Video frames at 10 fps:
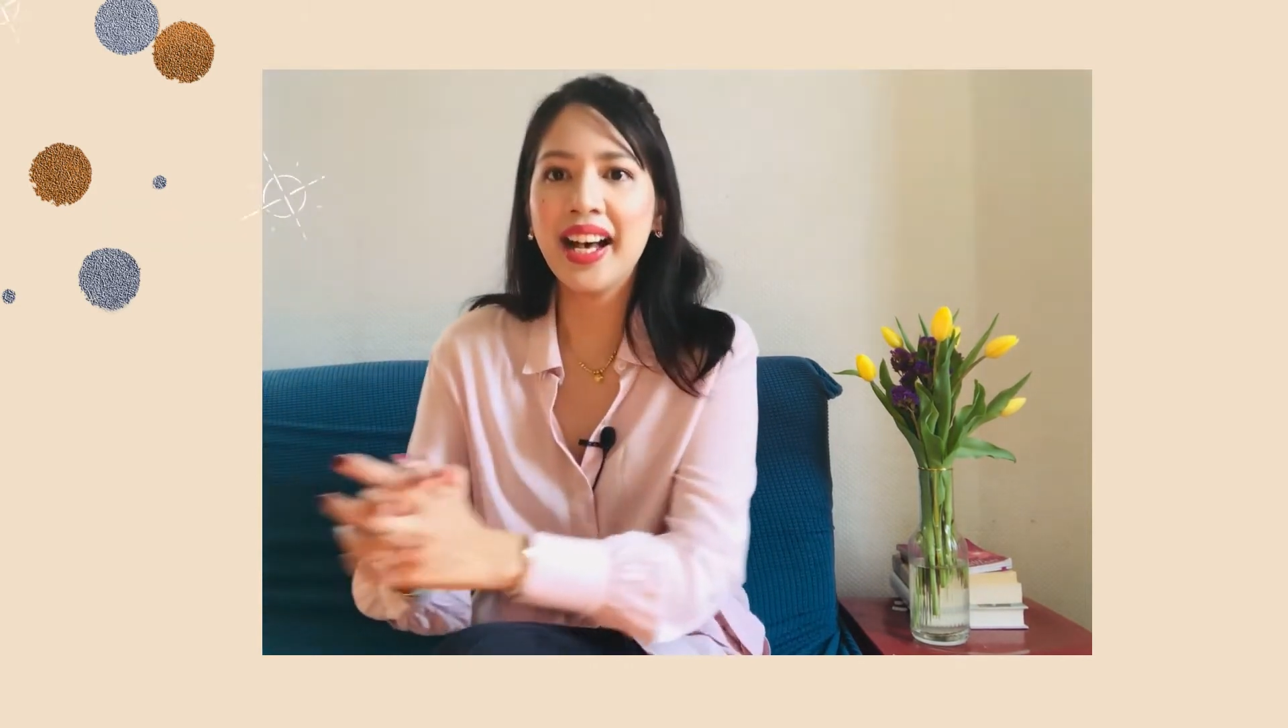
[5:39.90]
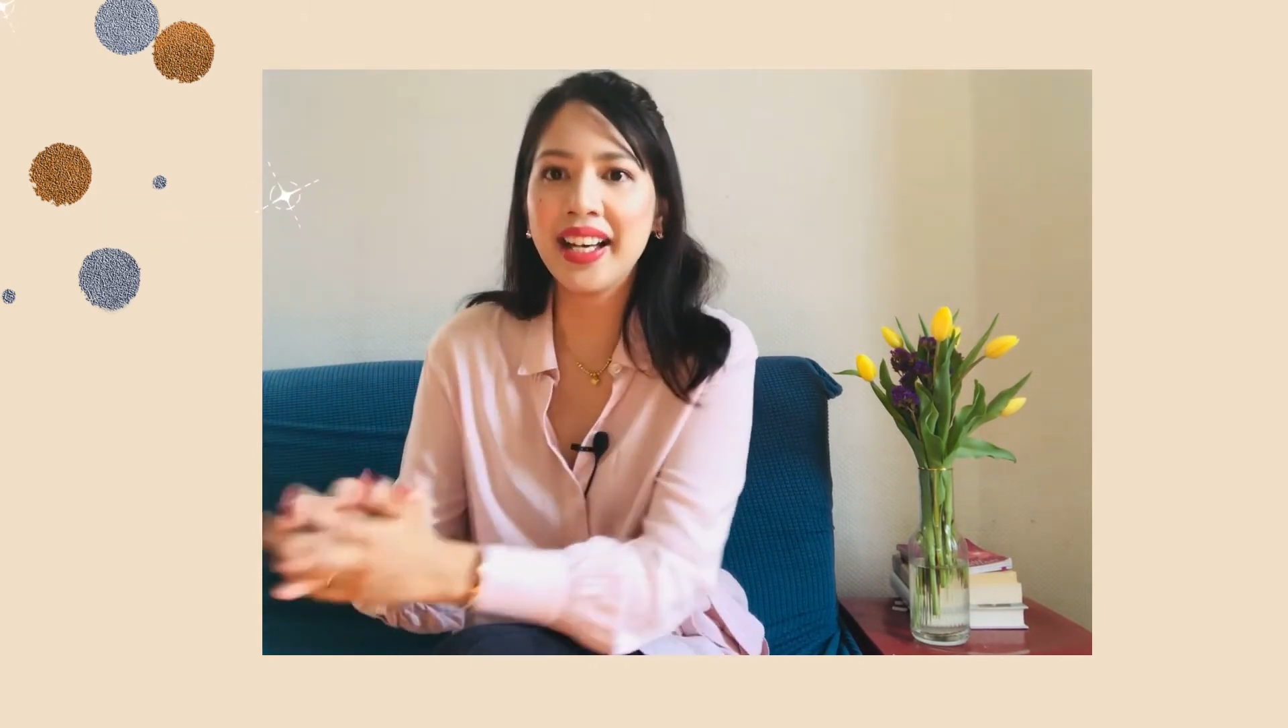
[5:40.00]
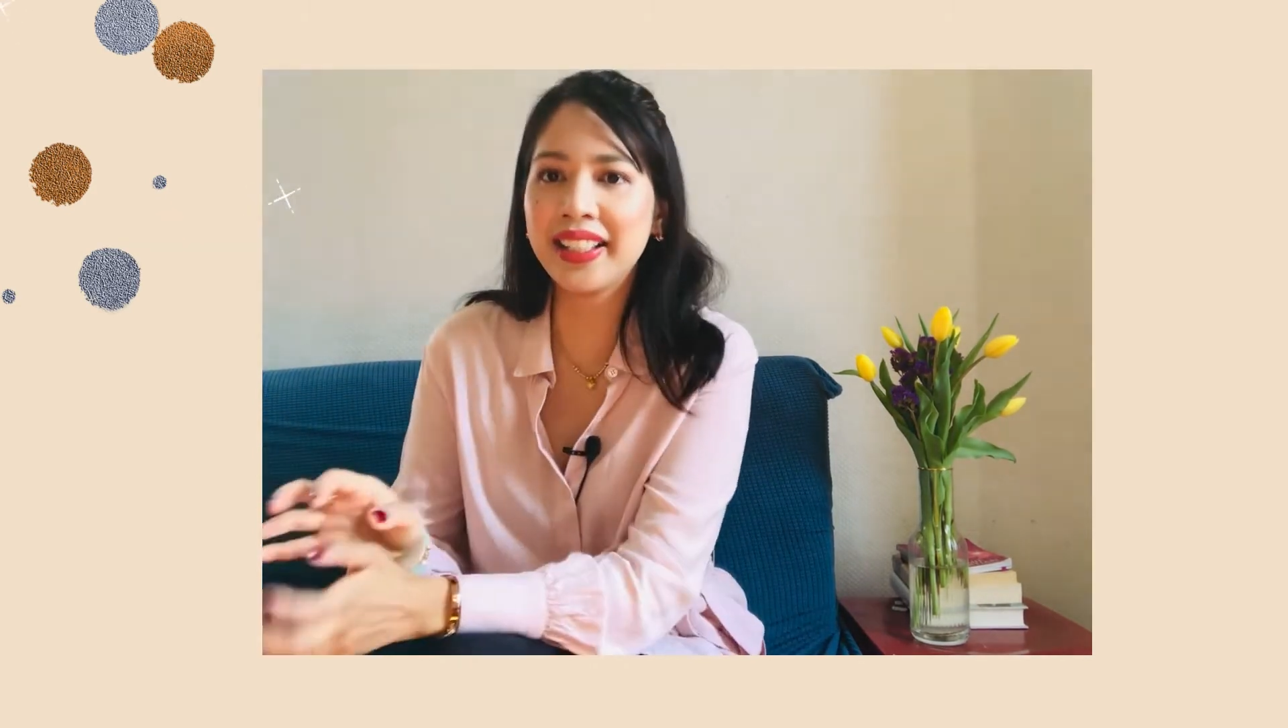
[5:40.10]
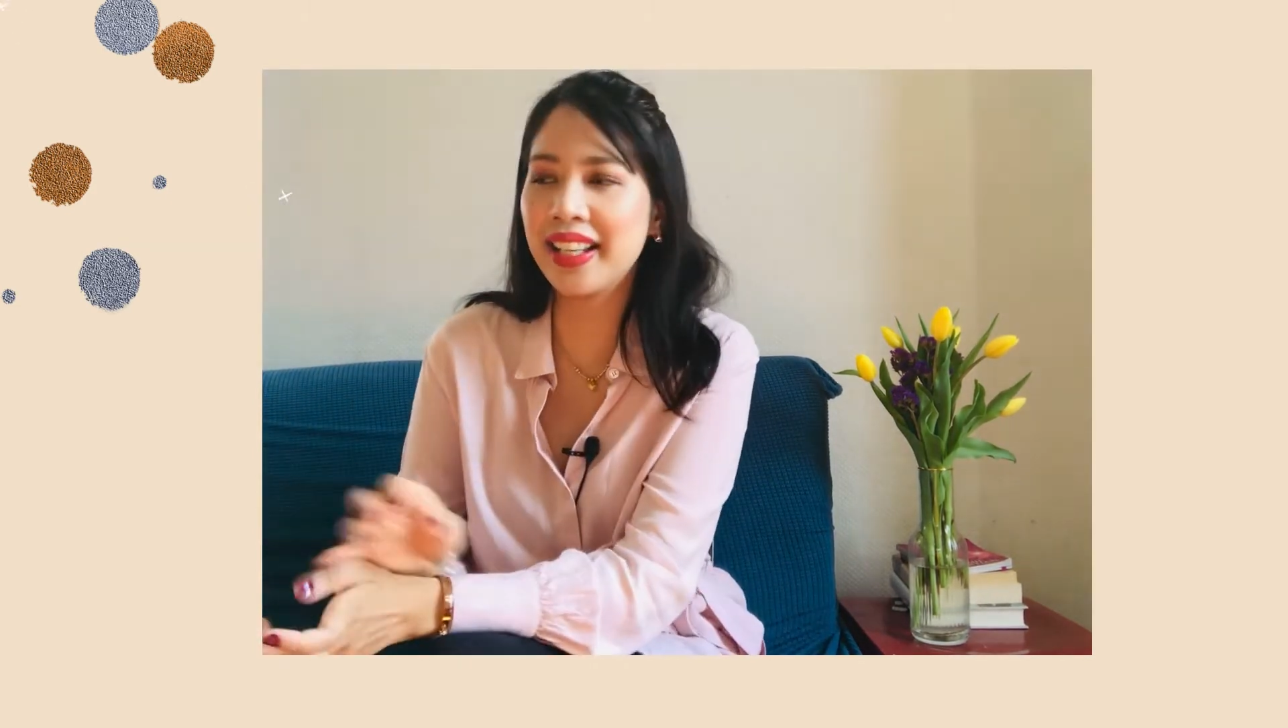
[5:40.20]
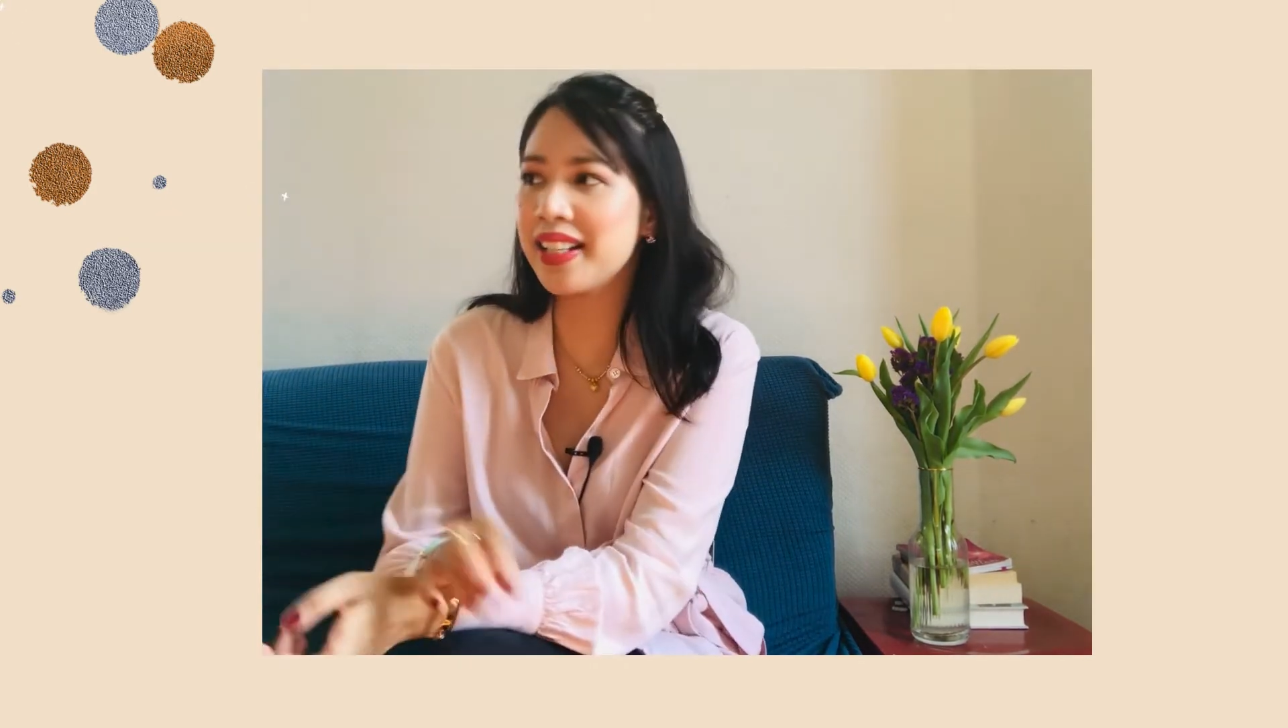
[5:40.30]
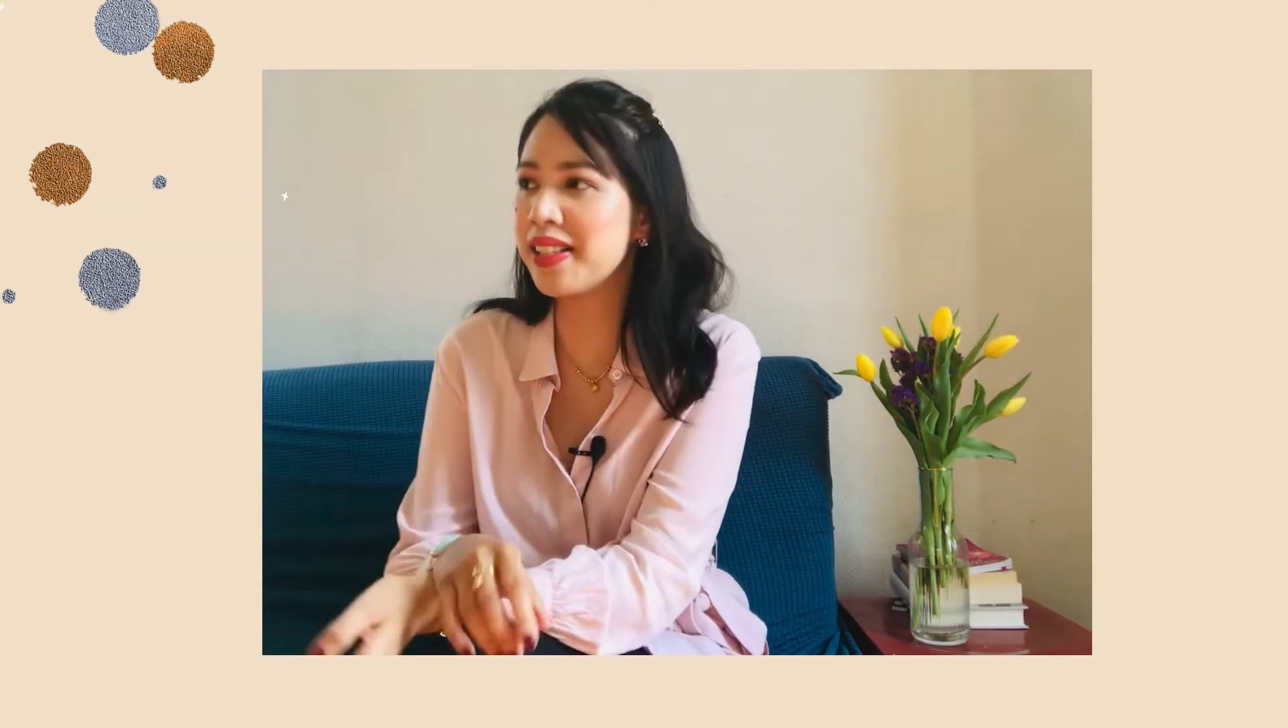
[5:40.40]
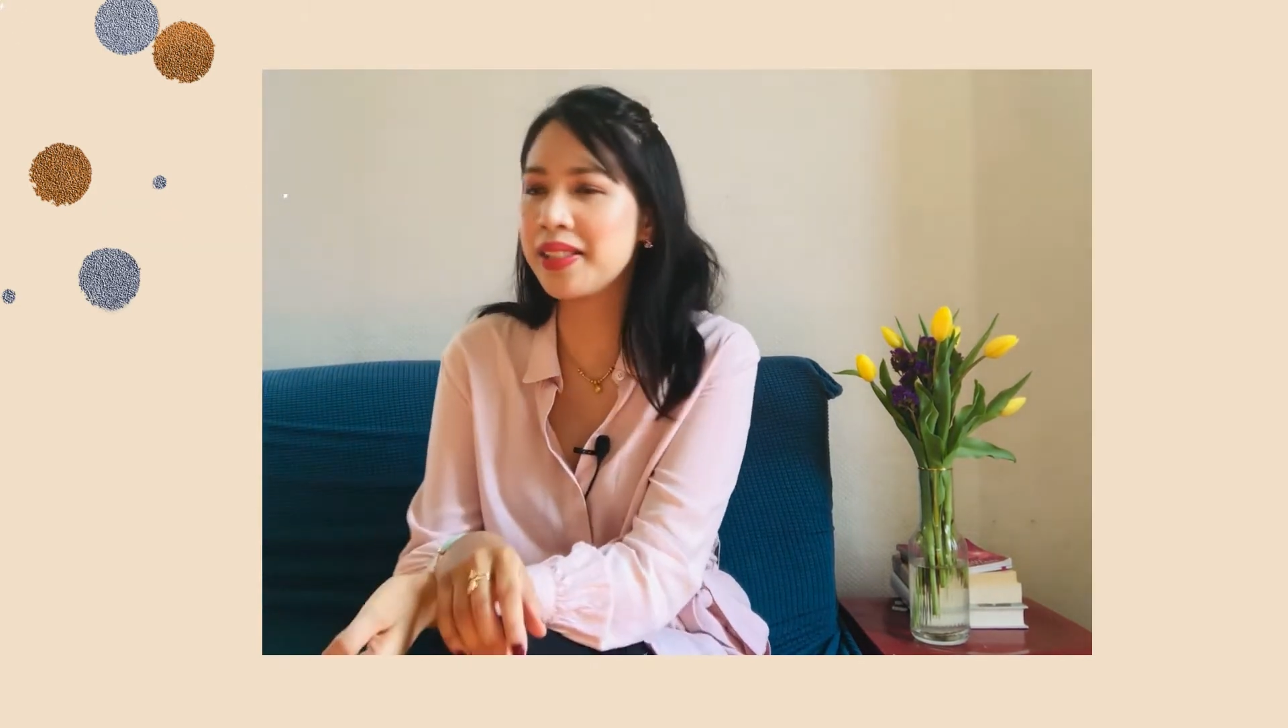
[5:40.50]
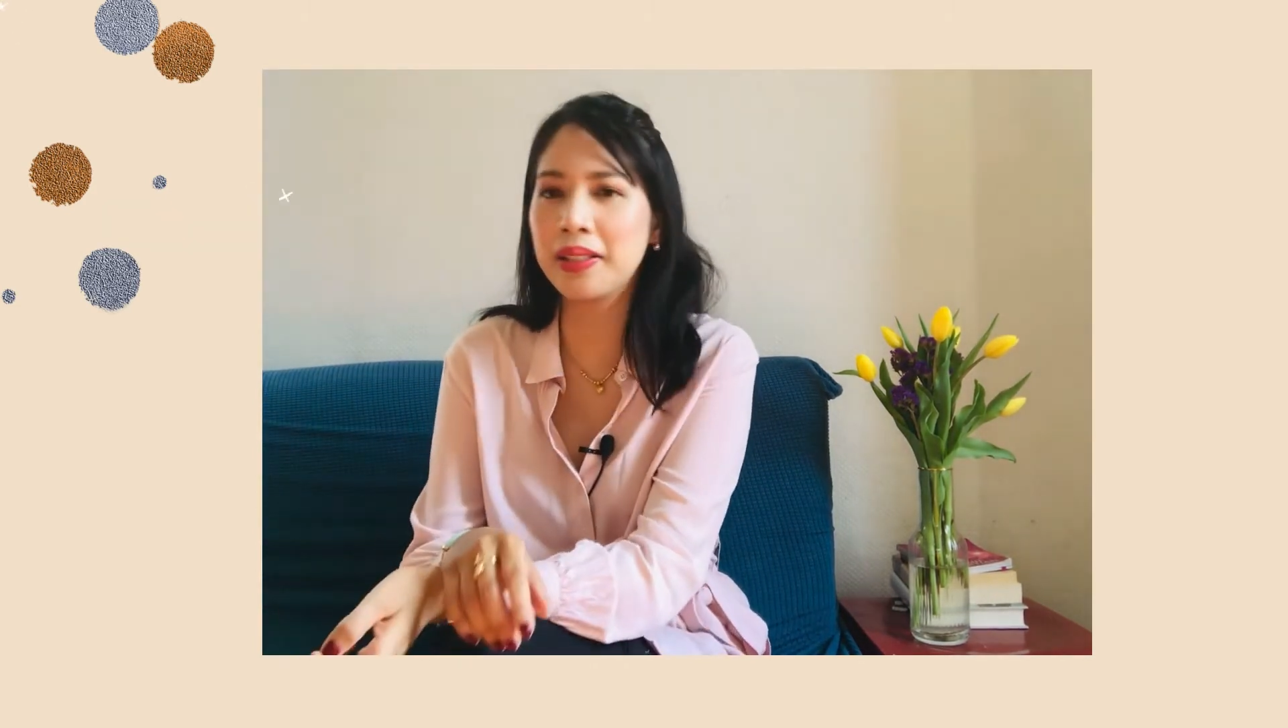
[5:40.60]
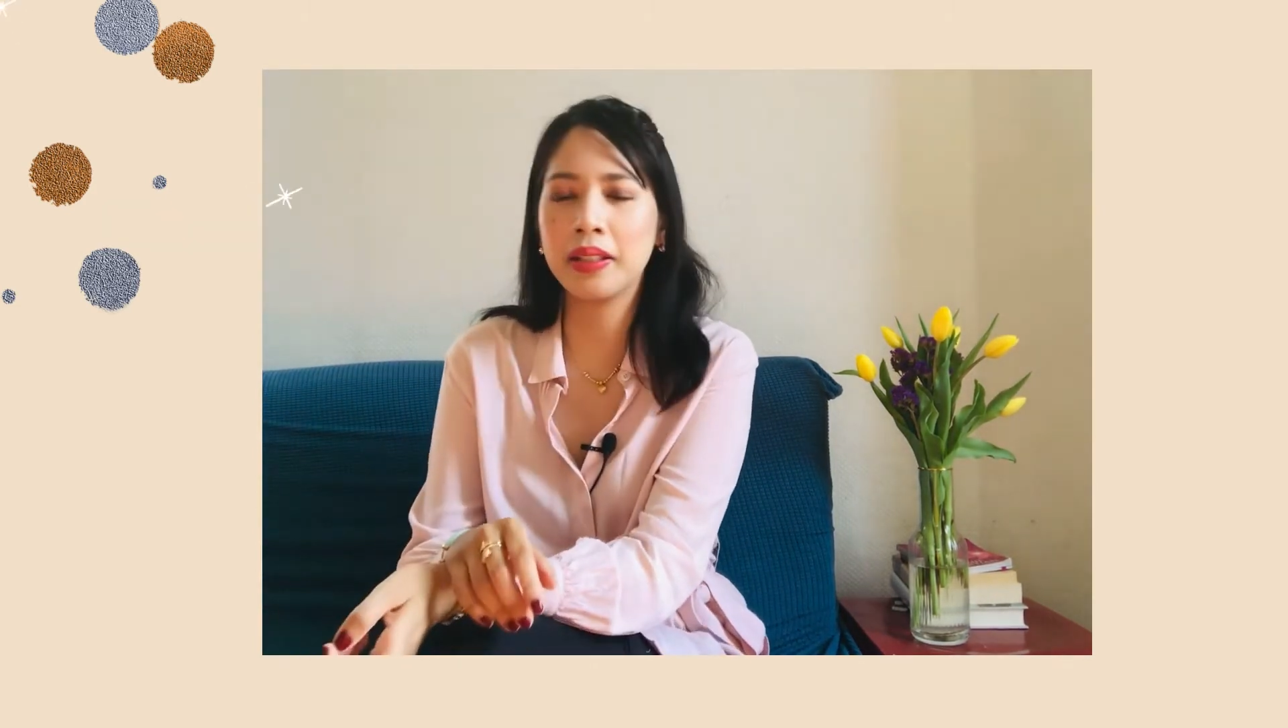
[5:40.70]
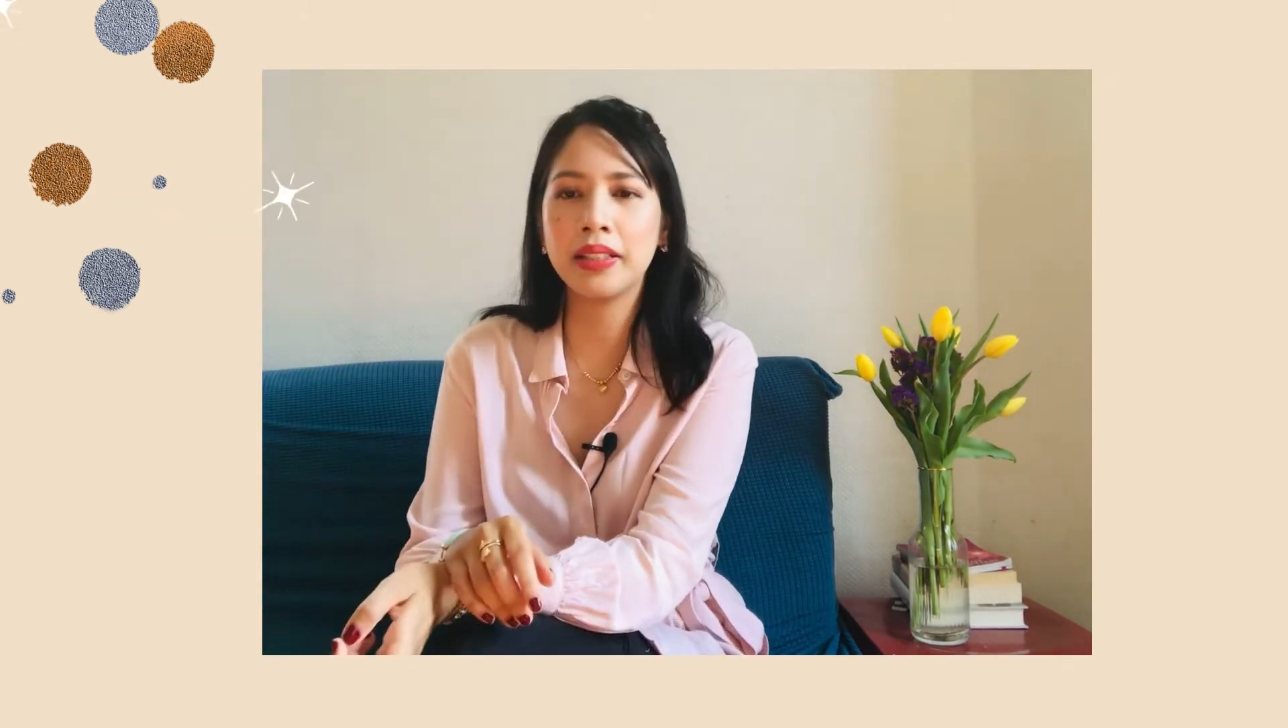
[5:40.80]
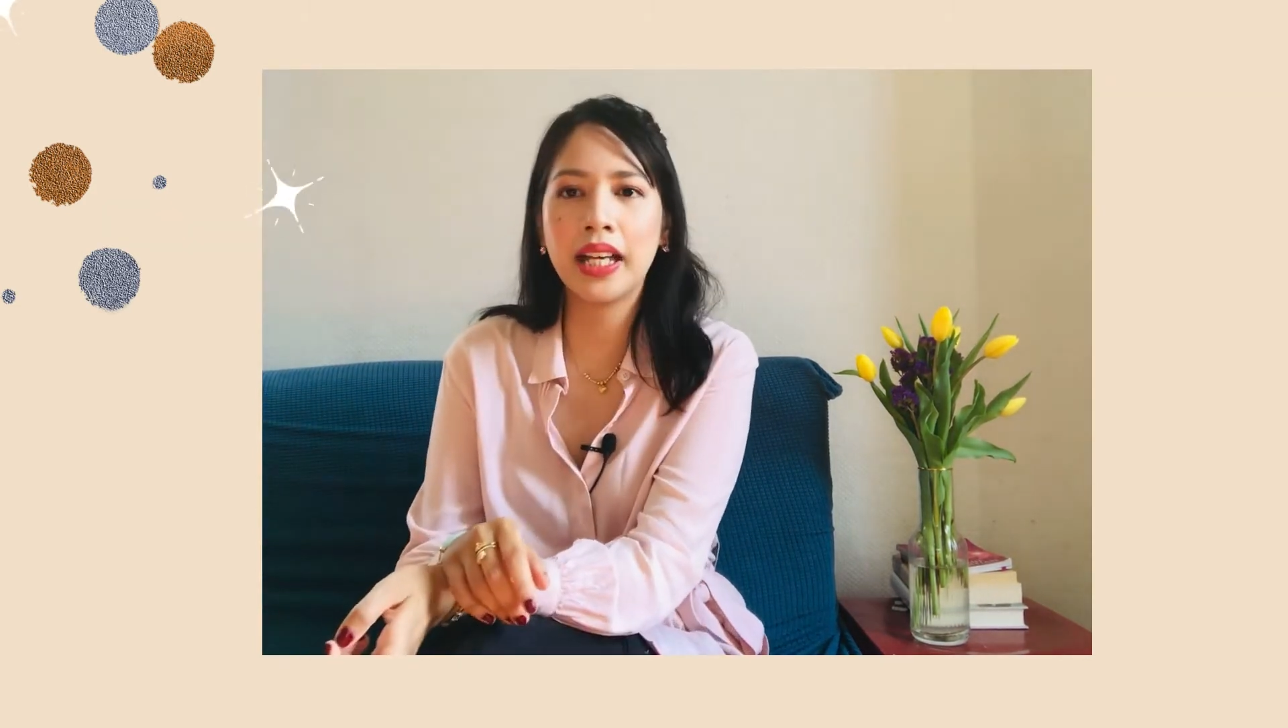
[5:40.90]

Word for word: I guess